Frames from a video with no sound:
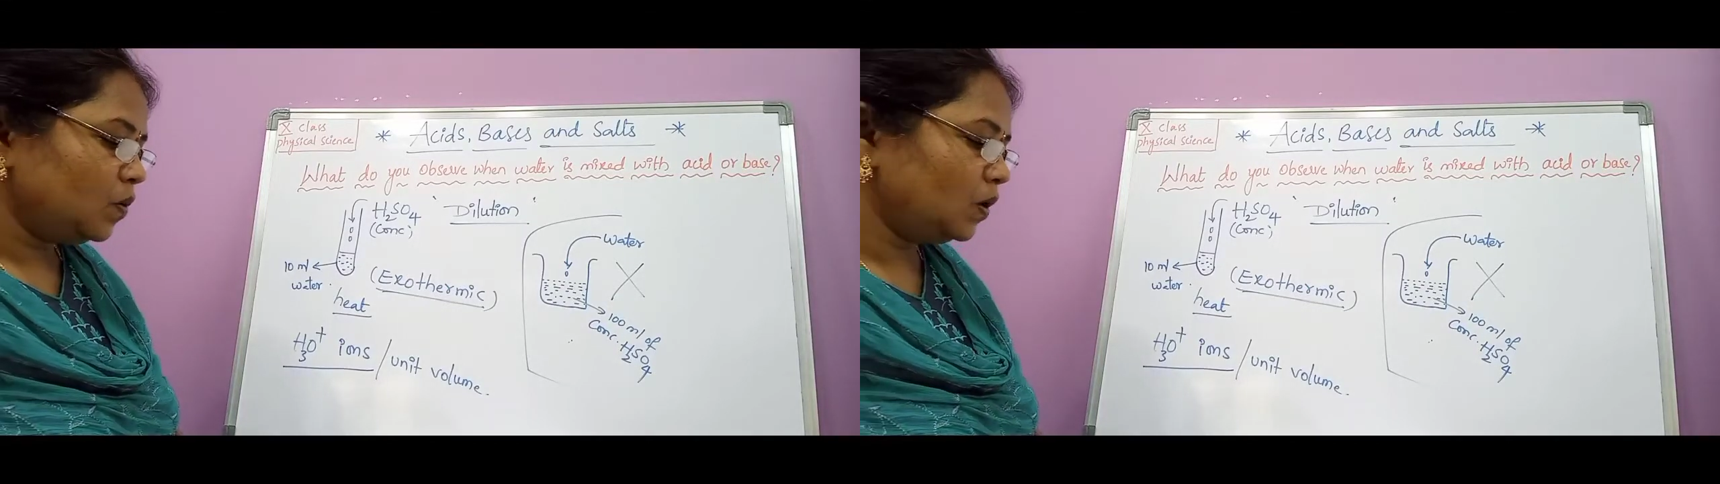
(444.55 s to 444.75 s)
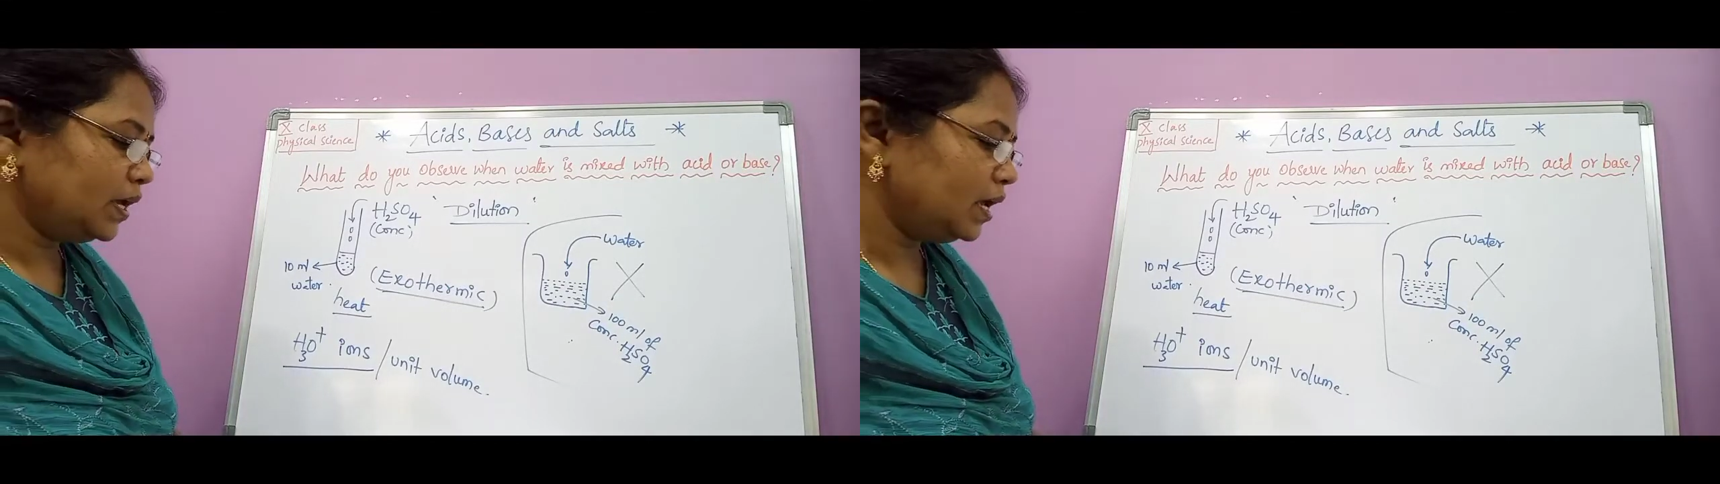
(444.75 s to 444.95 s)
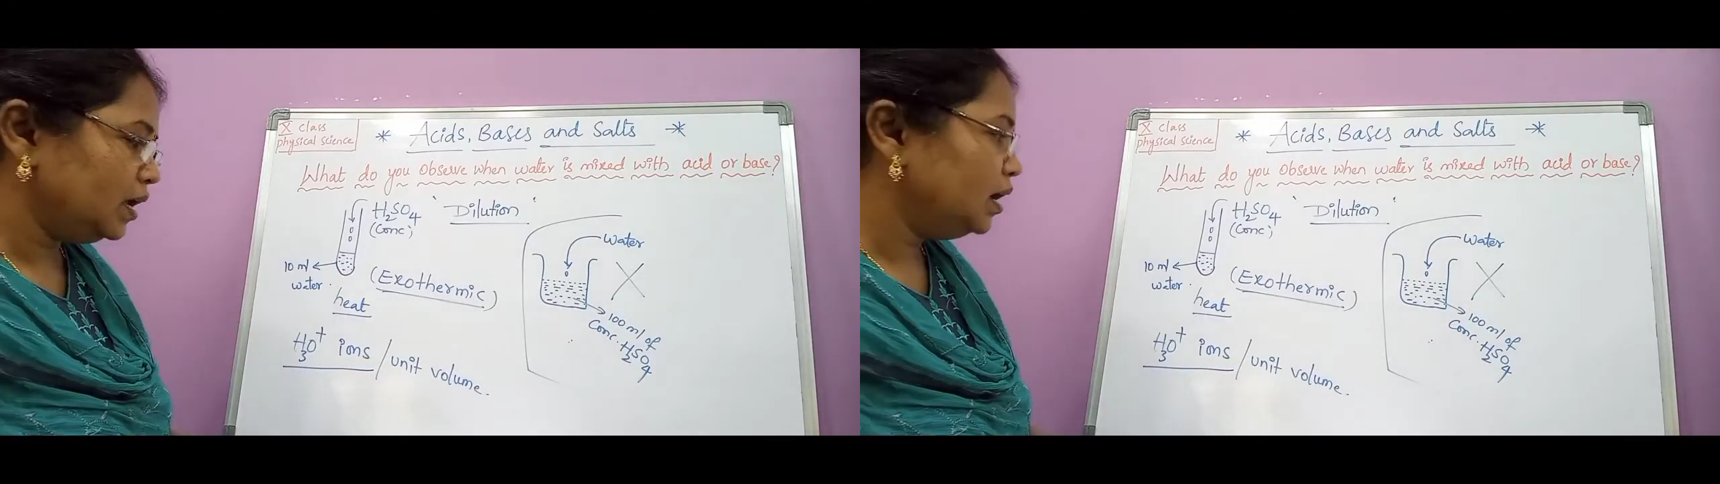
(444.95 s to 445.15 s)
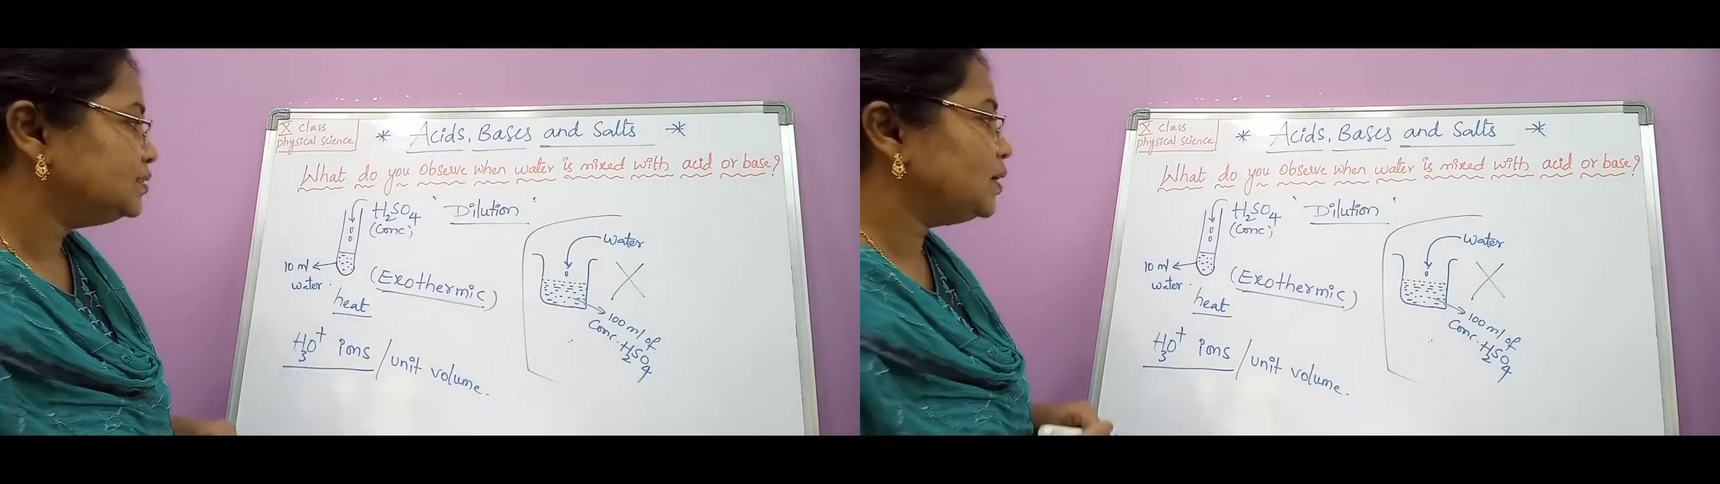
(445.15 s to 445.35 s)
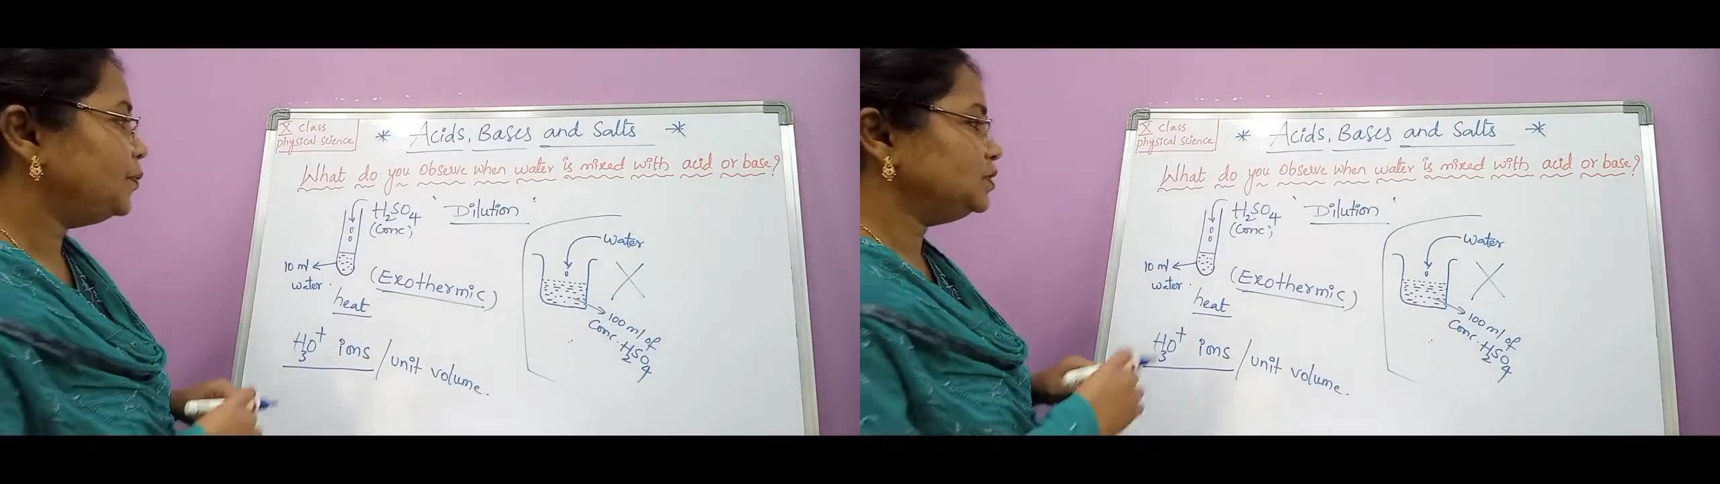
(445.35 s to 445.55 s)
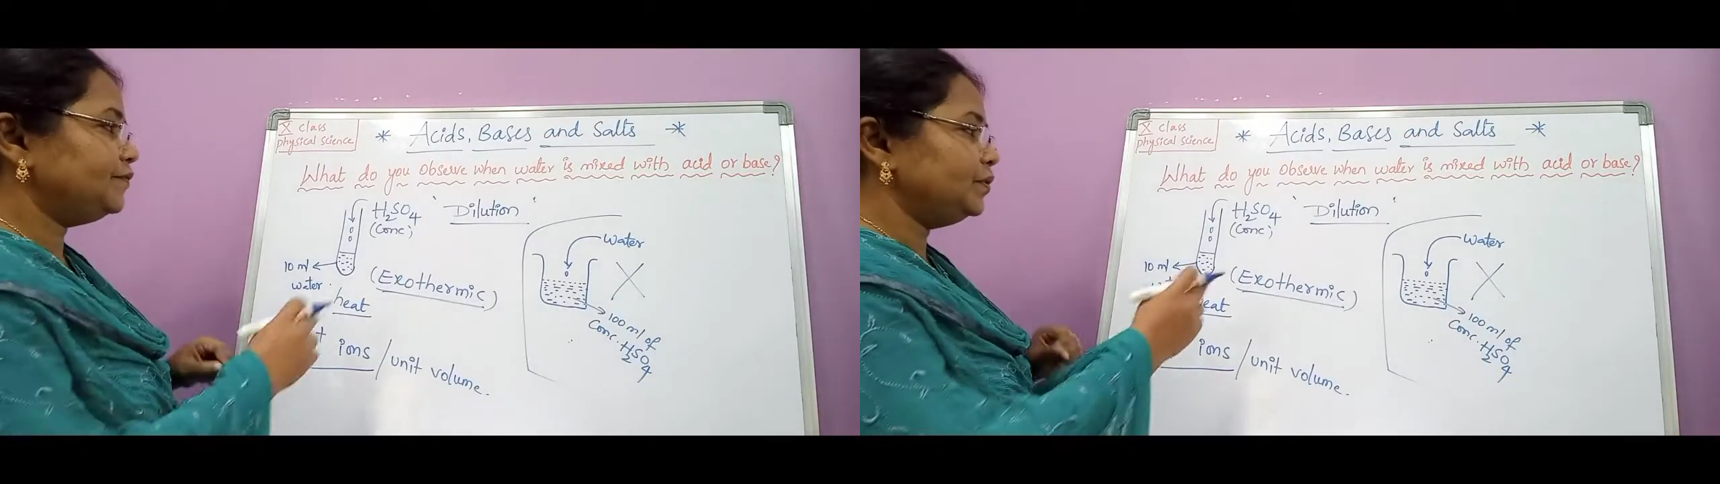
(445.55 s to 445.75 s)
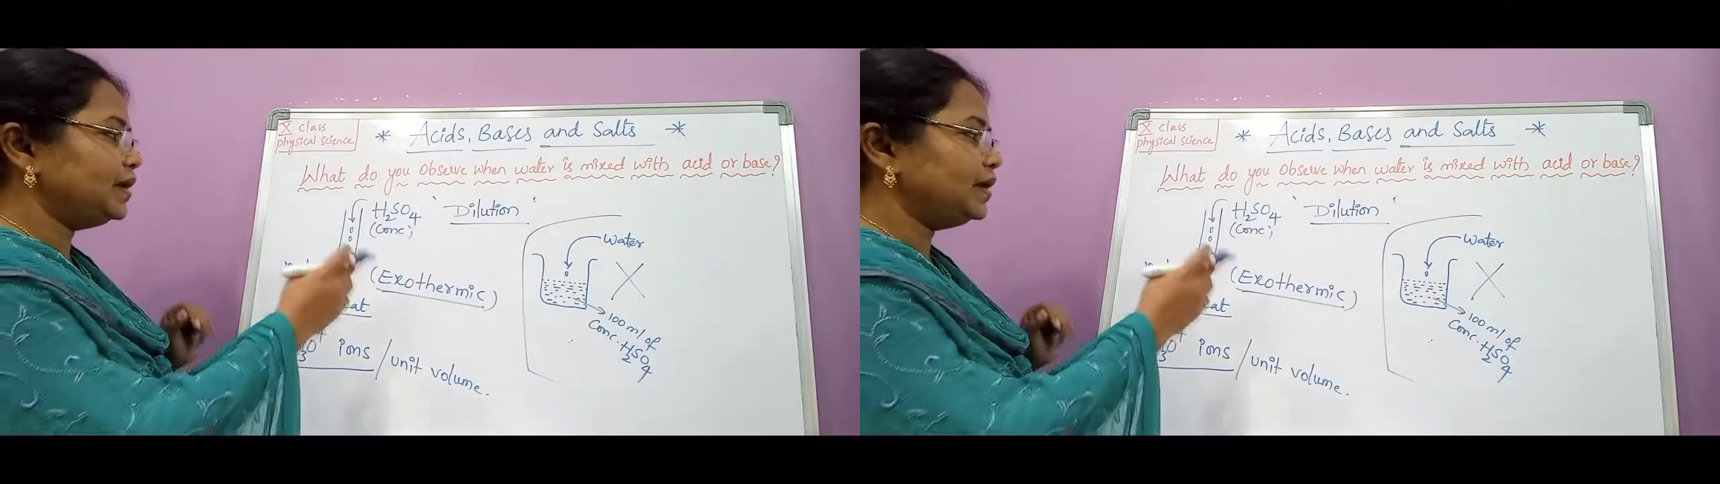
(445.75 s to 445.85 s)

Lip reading: Okay, suppose if